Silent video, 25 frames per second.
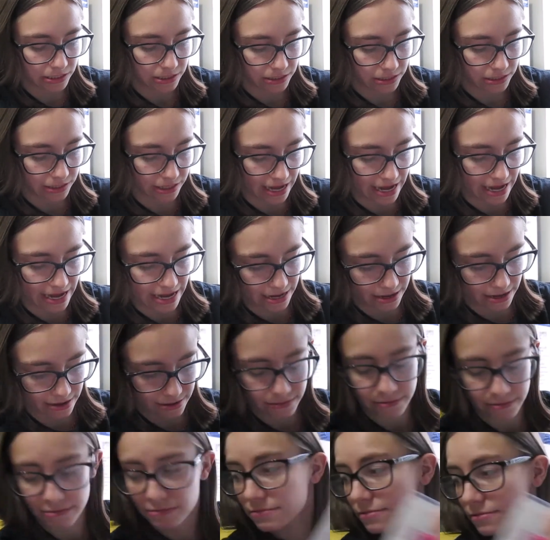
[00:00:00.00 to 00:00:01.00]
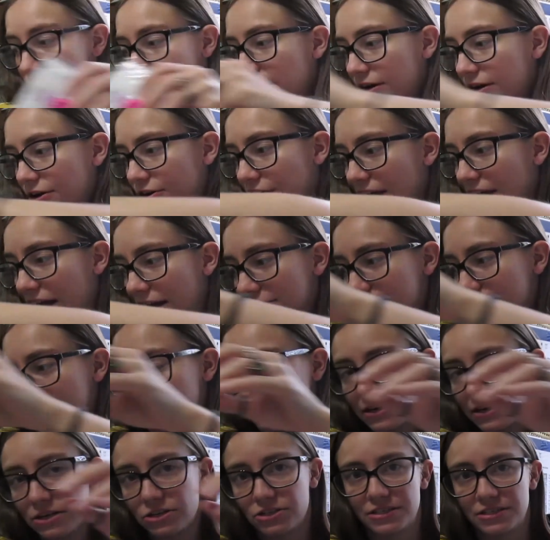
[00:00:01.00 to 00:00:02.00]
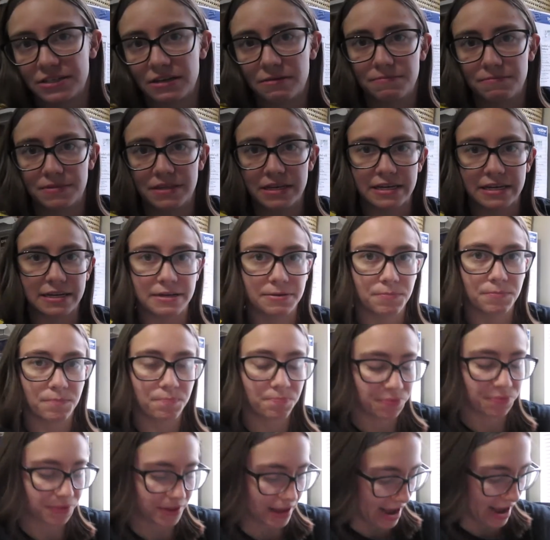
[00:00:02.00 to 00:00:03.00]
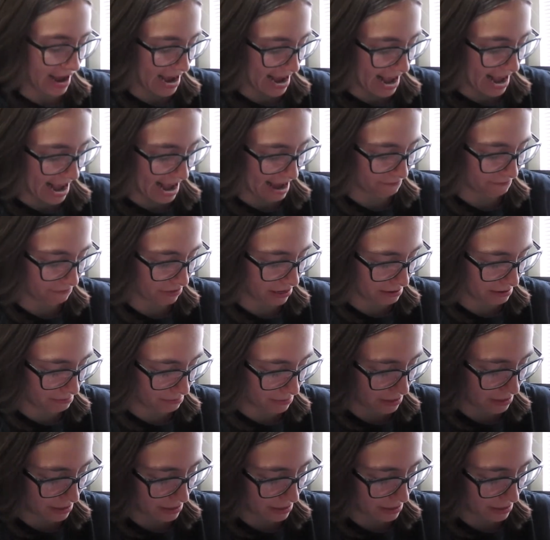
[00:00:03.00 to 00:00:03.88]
like a craft fair or something, I have them.